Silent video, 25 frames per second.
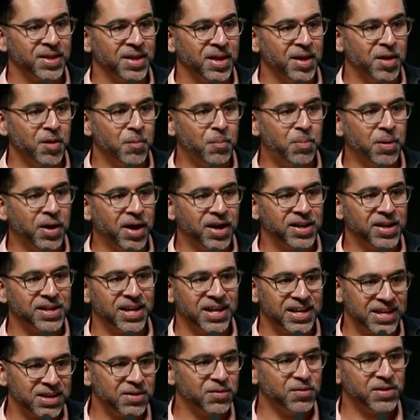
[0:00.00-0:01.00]
But like
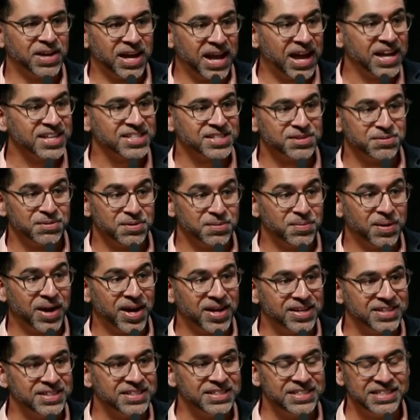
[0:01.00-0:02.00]
when I ask him about
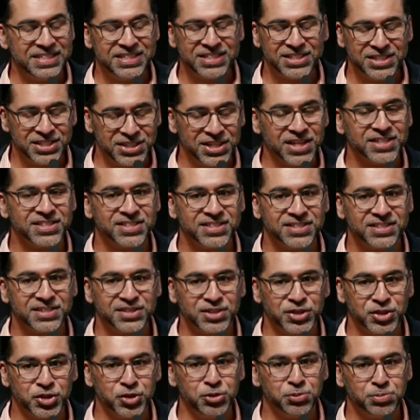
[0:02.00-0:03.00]
it, he's just
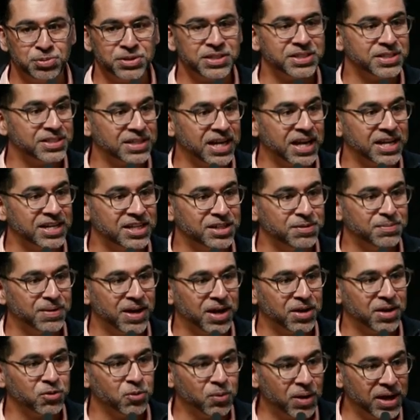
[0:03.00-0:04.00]
super excited about
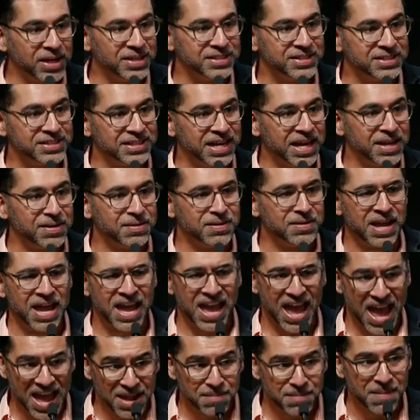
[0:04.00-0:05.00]
waste and,
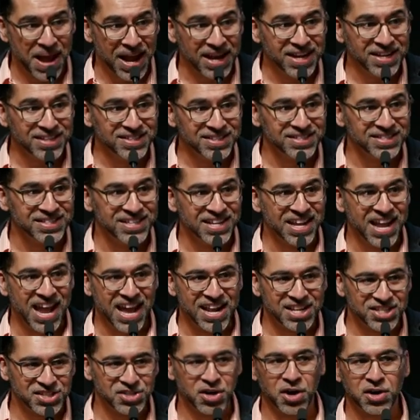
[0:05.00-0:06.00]
and maggots. And
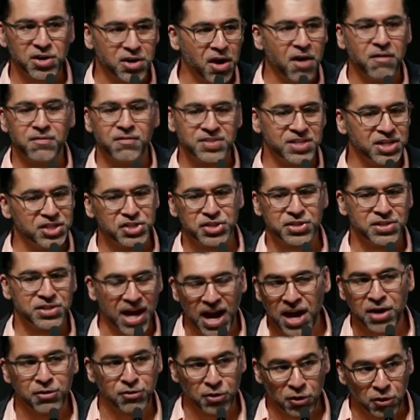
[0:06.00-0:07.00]
it's not a conversation that I
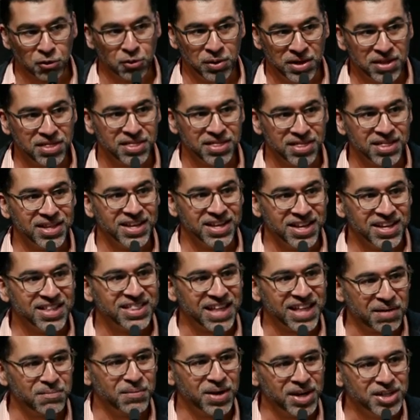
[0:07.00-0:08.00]
roll with that
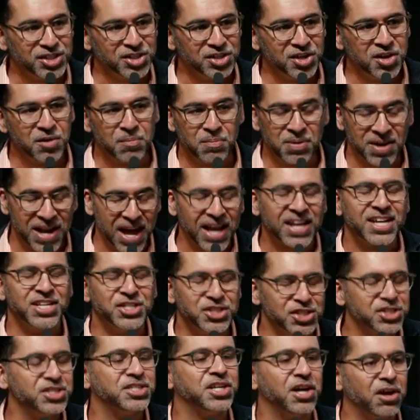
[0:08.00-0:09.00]
much, but I can
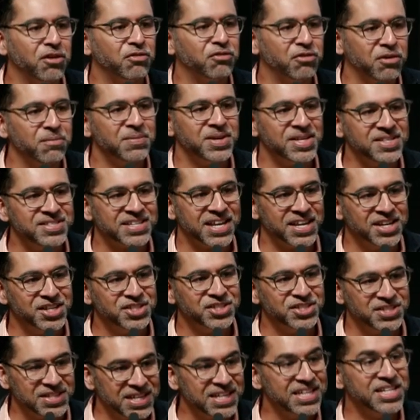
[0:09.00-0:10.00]
just tell from his energy
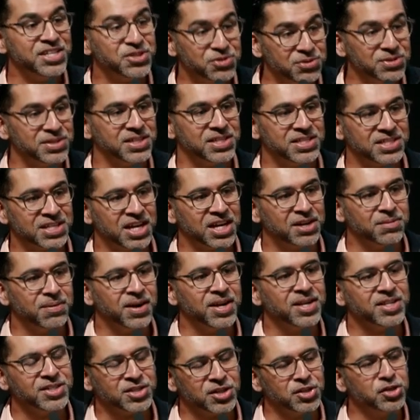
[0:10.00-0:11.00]
that he's really excited about
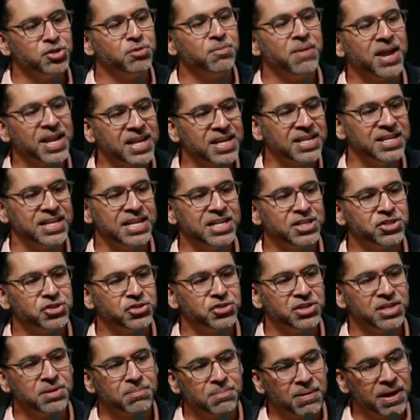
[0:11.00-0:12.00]
it. So you make it
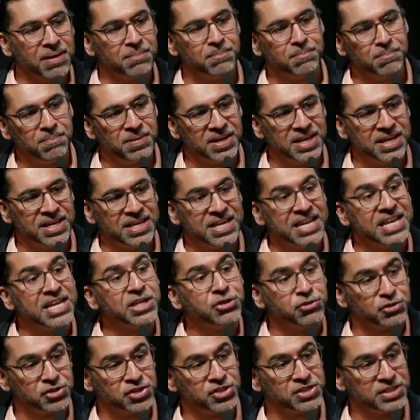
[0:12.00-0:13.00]
interesting by being
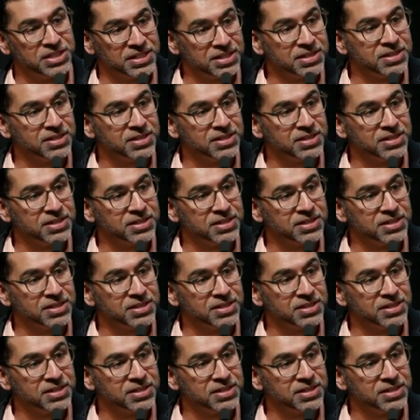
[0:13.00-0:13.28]
interested,